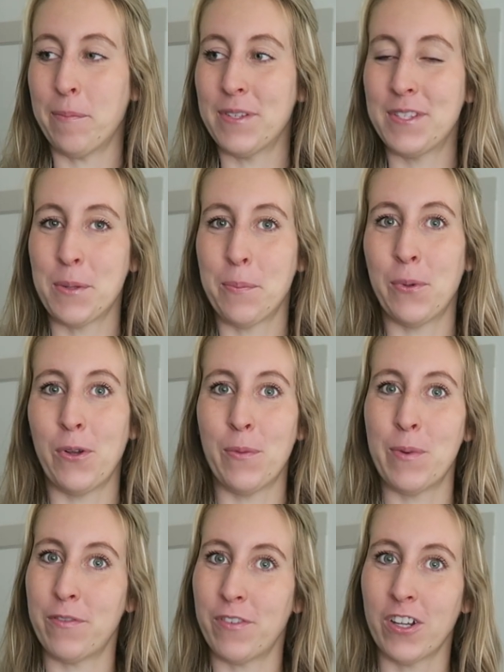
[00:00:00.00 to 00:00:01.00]

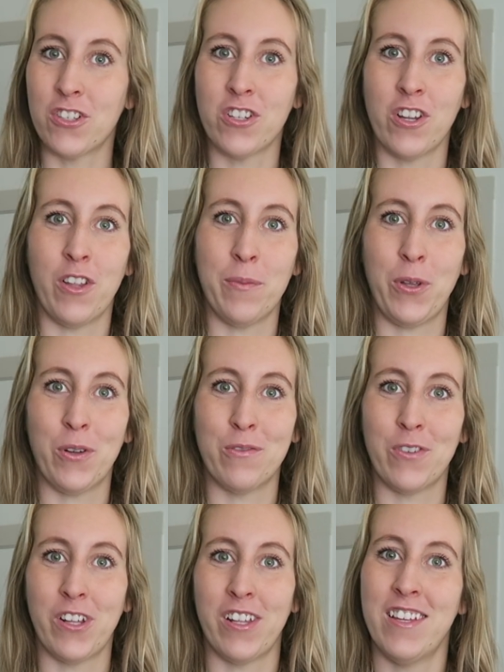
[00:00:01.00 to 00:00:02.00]
simple but functional and
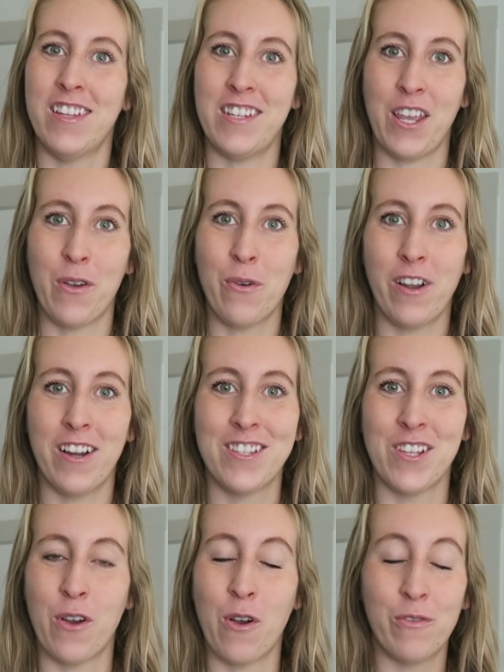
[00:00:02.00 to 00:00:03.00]
beautiful decor.
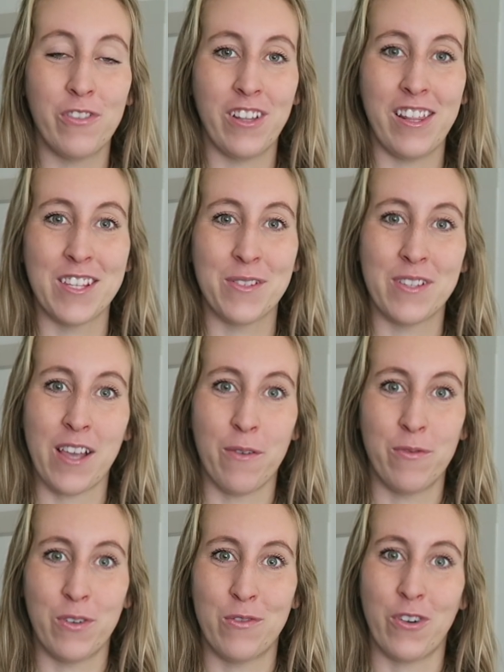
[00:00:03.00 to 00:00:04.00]
So hopefully this was
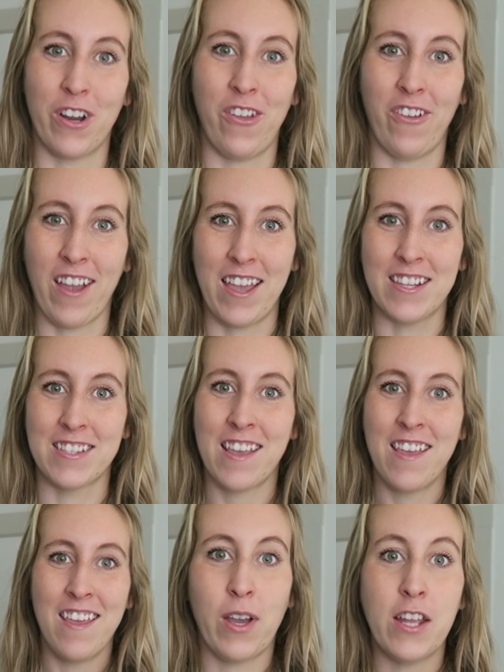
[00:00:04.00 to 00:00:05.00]
helpful for you guys.
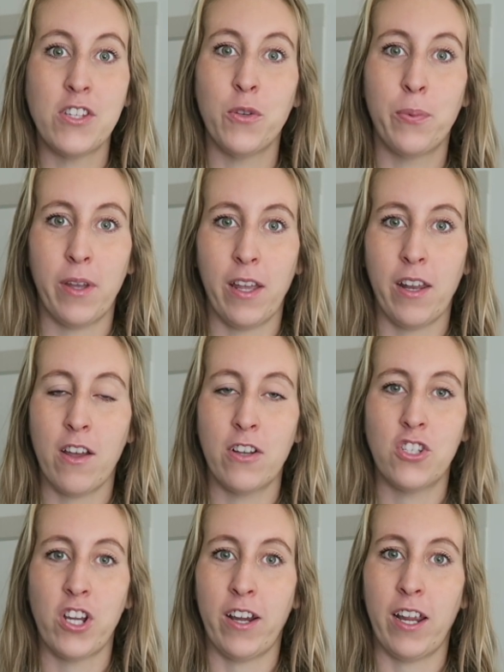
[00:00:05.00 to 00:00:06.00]
But I do plan
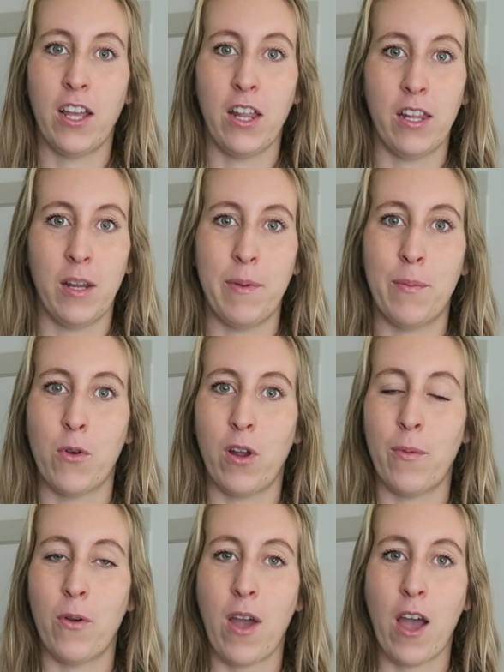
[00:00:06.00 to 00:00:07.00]
on sharing a little bit more
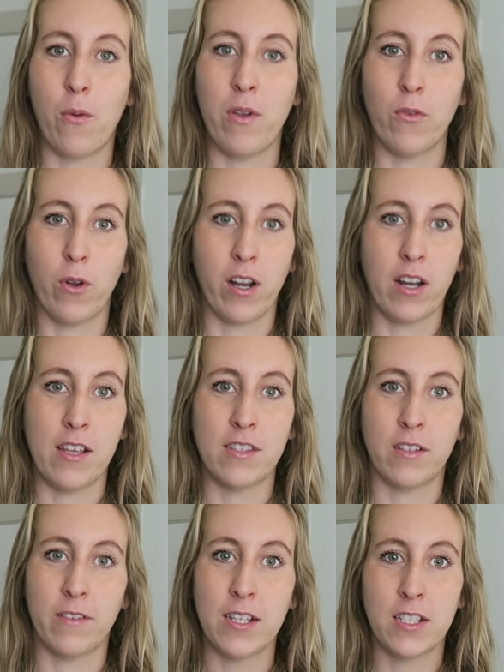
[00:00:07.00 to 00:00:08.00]
about how we've
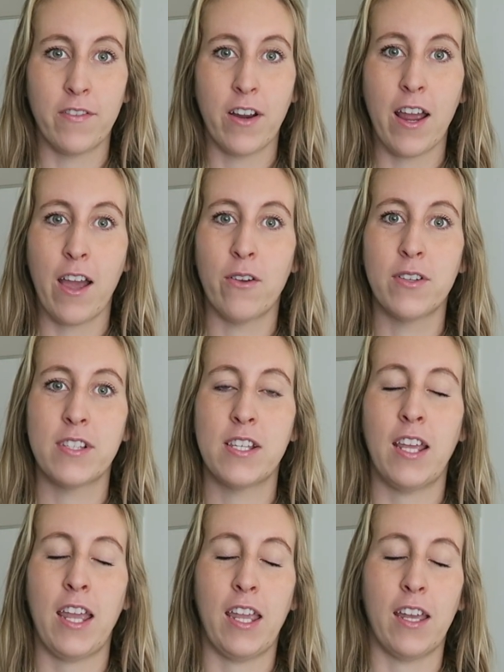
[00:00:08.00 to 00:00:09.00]
organized the rest of our house,
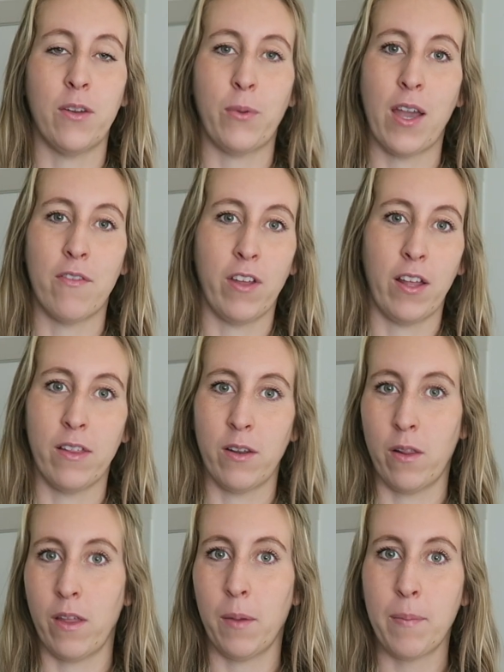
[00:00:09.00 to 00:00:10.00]
and we have like a
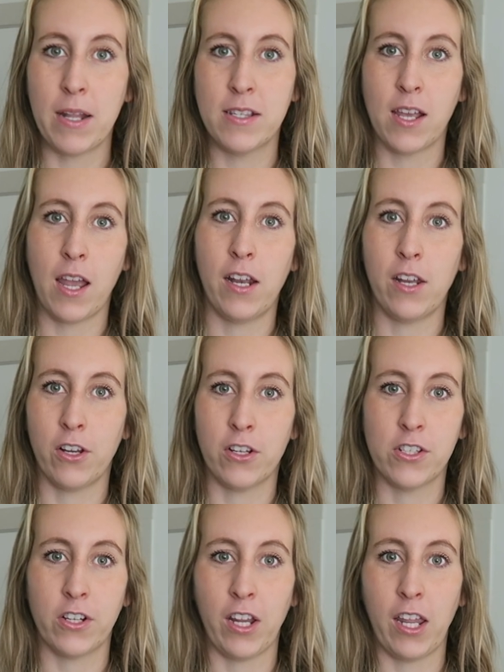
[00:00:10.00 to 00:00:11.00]
little like bedside
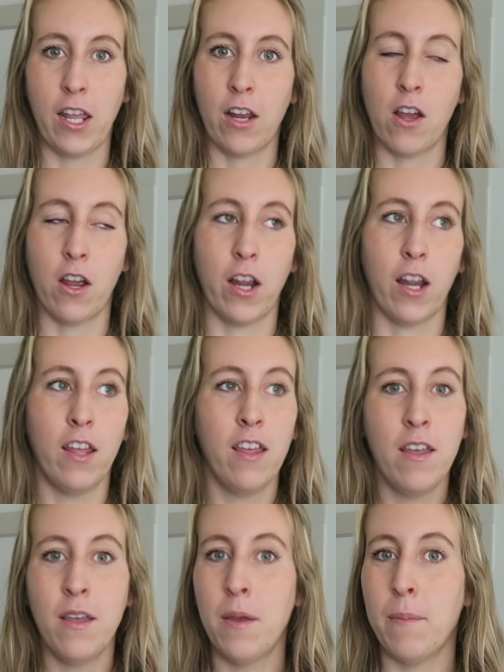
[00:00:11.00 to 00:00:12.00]
nursery in our
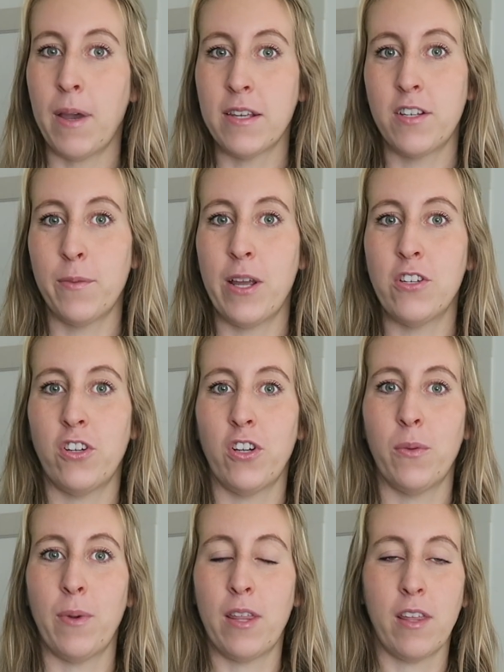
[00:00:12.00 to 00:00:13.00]
master
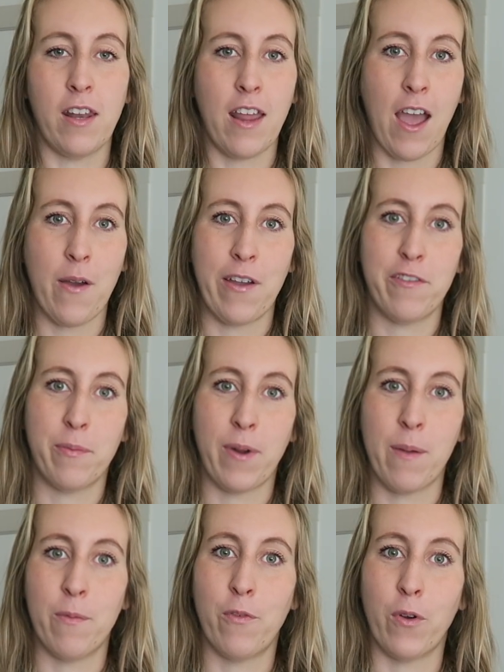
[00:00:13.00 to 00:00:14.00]
bedroom, and then how I've
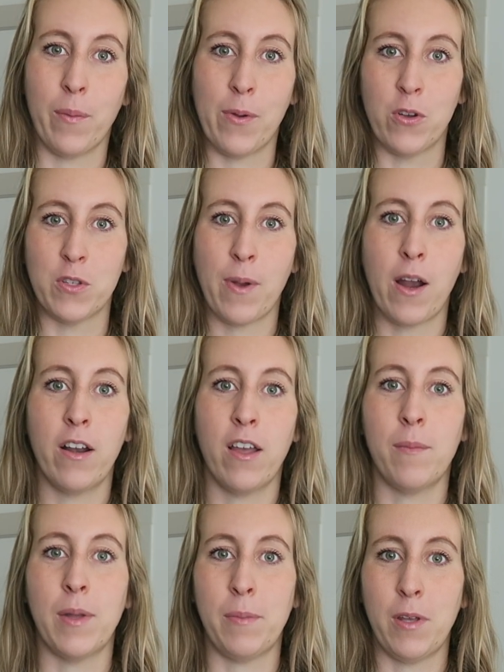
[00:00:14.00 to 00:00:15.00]
prepped for
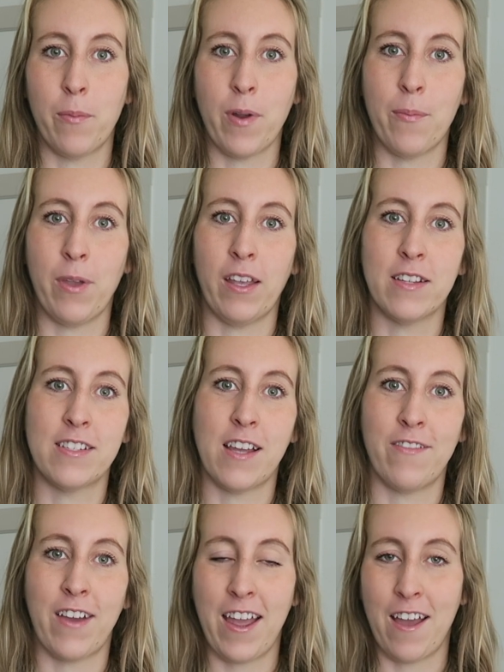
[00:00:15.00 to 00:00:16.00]
postpartum and meal prepping and
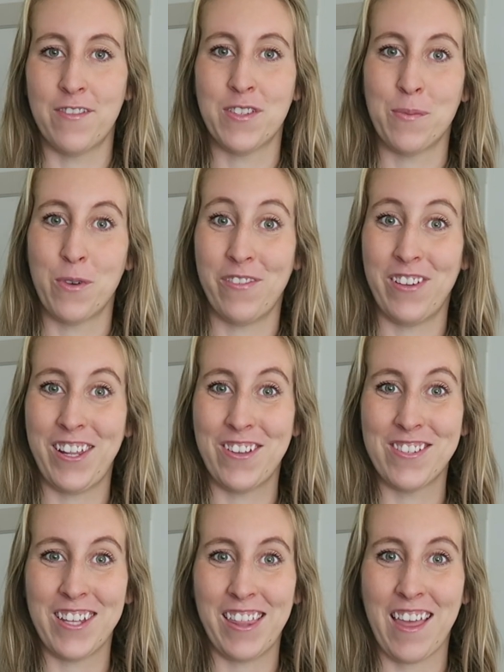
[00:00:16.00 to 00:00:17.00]
stuff. I have some more
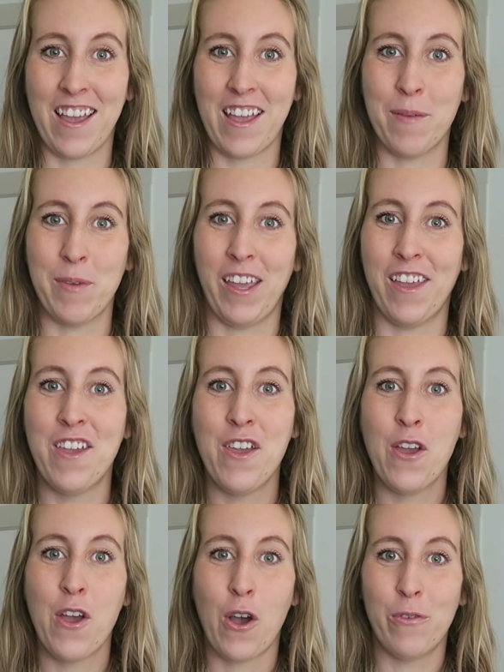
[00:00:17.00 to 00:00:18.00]
videos like that coming.
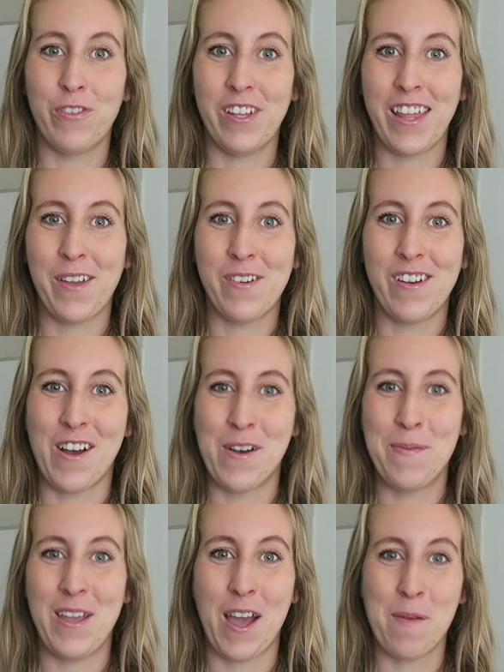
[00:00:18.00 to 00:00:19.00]
Hopefully they will
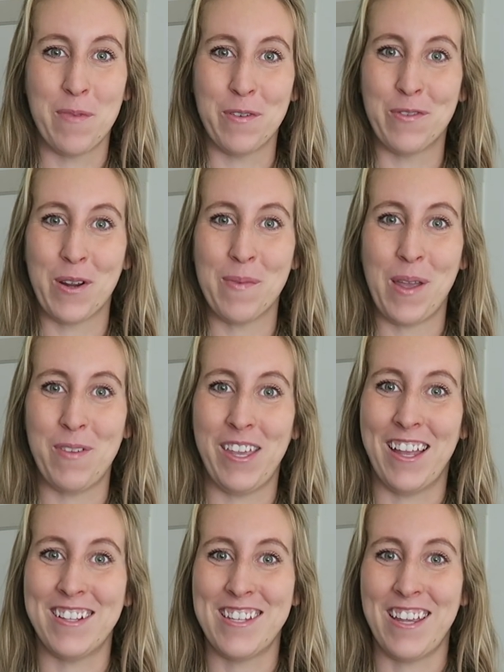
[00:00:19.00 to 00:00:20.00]
all be up before baby
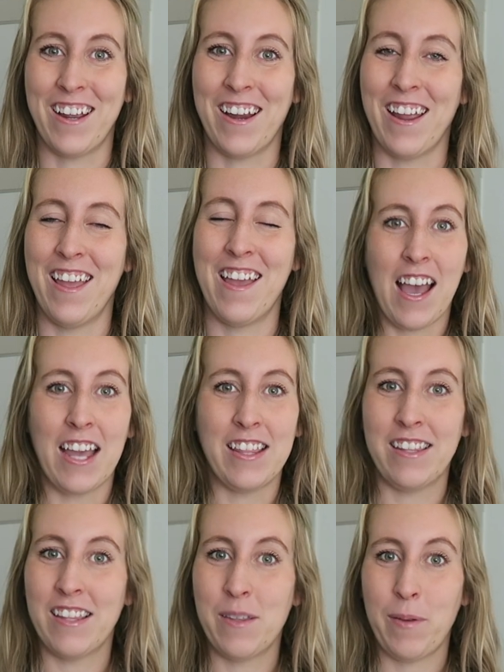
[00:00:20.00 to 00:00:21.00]
gets here. I
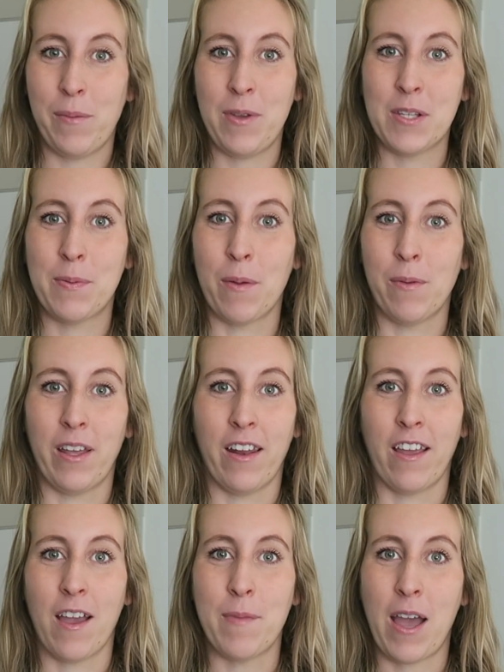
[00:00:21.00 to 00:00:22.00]
think that the baby is probably
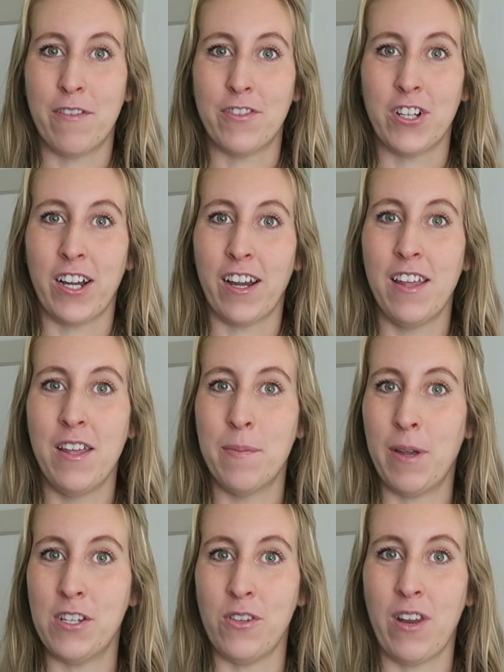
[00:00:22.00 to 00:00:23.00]
going to come after
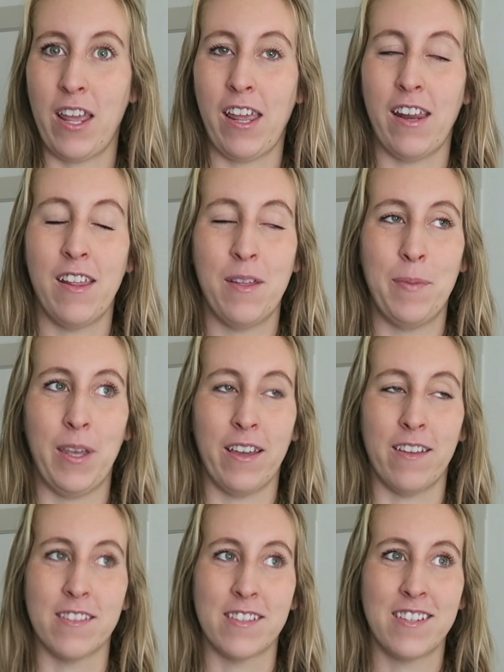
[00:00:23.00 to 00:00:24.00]
my due date
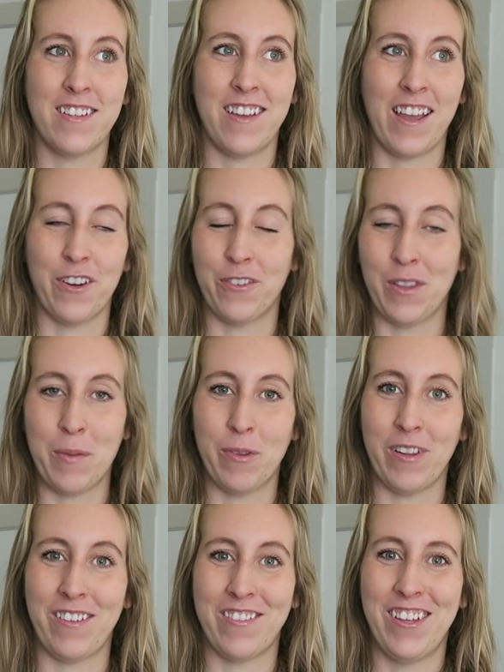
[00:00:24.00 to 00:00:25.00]
because I don't really
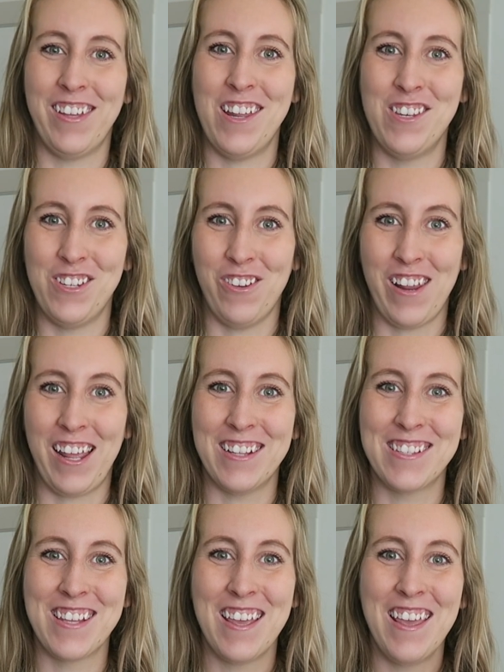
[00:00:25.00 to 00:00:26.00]
believe in due
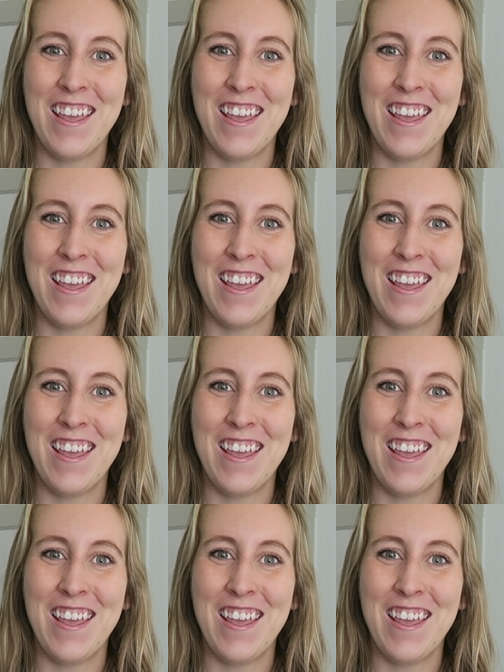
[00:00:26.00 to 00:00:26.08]
dates.